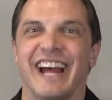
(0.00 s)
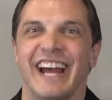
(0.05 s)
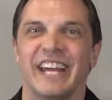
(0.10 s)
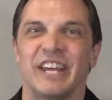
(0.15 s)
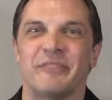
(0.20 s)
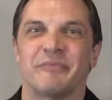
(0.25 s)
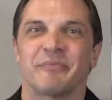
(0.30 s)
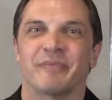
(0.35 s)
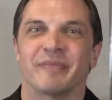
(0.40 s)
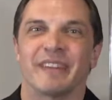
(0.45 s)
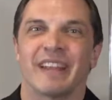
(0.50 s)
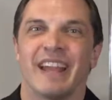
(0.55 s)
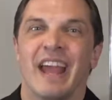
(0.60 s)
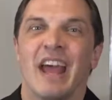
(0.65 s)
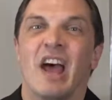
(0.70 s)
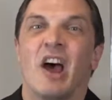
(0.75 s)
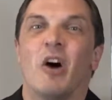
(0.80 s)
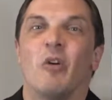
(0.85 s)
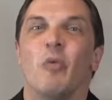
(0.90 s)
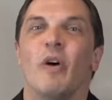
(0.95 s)
night
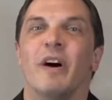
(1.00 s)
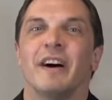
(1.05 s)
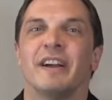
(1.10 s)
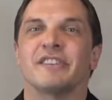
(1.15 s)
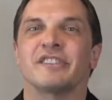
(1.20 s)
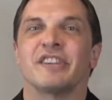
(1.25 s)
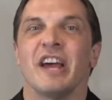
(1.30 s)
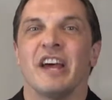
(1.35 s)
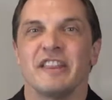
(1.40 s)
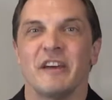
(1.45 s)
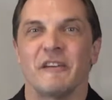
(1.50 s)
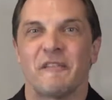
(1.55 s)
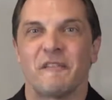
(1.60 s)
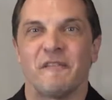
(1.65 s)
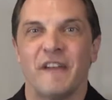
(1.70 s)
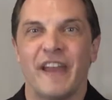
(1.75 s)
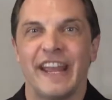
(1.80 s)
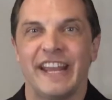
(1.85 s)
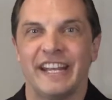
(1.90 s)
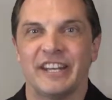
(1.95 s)
was the
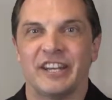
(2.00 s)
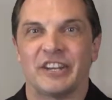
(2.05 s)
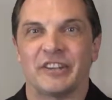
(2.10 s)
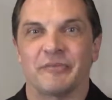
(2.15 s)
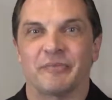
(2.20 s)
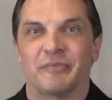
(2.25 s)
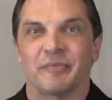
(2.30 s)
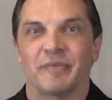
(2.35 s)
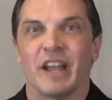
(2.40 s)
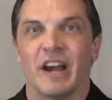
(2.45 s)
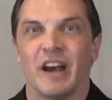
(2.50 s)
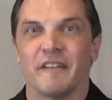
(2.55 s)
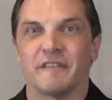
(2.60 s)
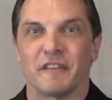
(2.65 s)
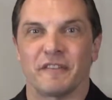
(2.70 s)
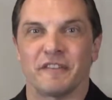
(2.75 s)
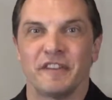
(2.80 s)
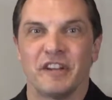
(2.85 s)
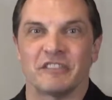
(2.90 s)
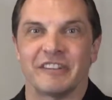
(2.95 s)
fate of
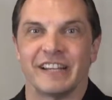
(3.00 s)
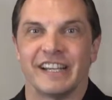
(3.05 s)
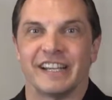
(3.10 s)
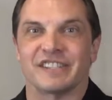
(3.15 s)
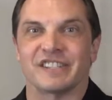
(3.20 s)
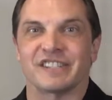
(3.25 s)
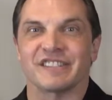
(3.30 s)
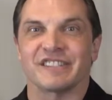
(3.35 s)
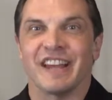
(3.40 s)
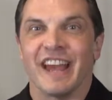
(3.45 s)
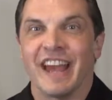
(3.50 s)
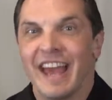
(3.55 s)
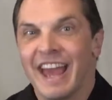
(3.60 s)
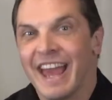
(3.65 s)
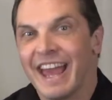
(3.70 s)
the Furious.